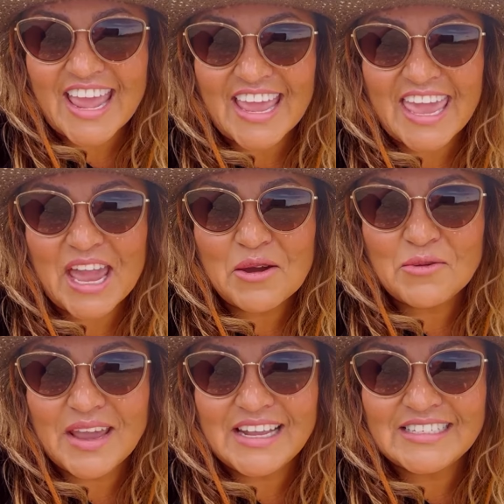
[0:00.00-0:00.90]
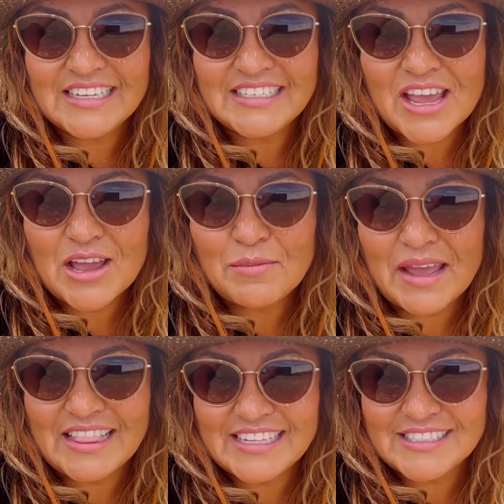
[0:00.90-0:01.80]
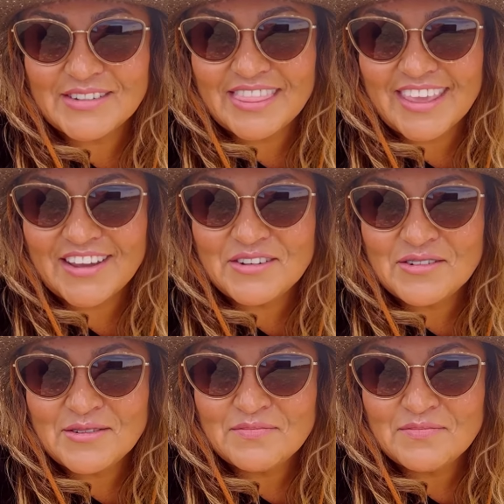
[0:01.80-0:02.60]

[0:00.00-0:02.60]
I can't wait to talk about this with you.